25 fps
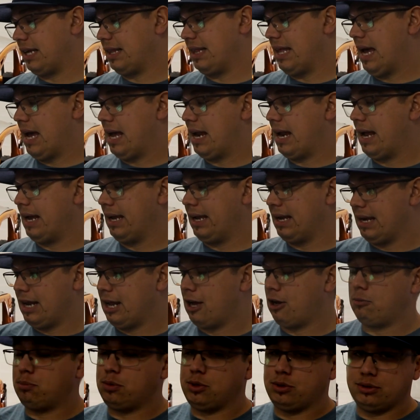like that, I can
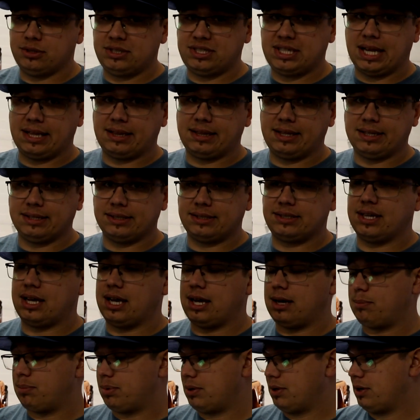help you set this
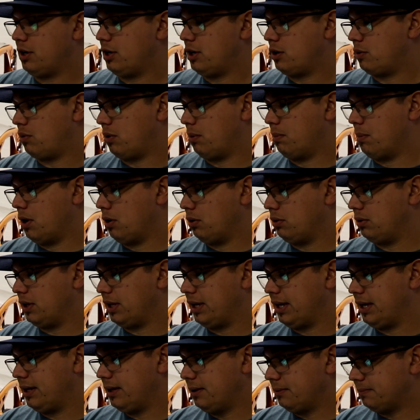up
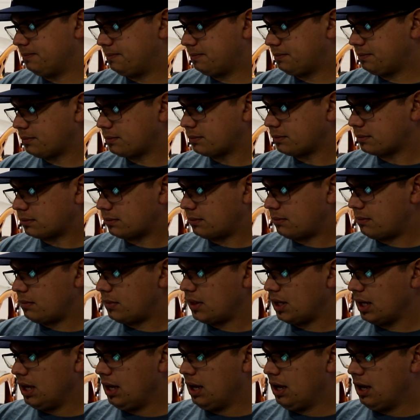remotely
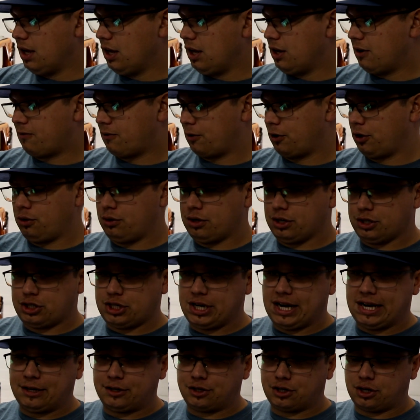for you to
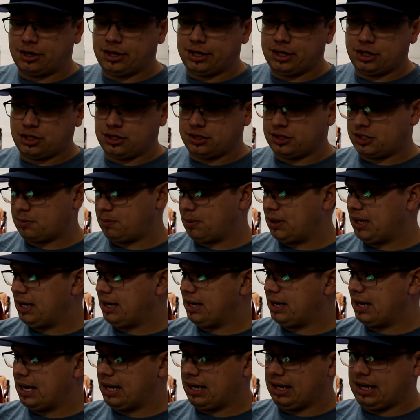change your engine
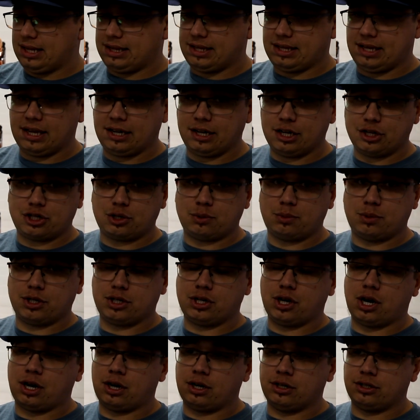speed and get the ignition
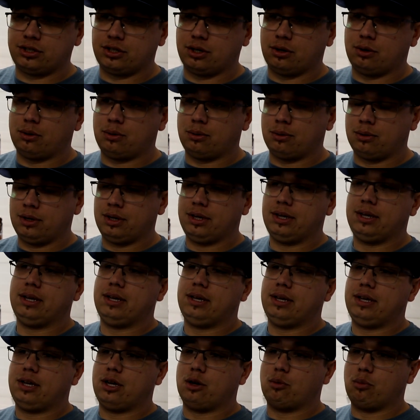retard so
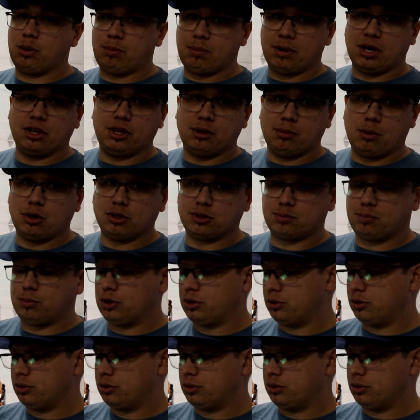we build the most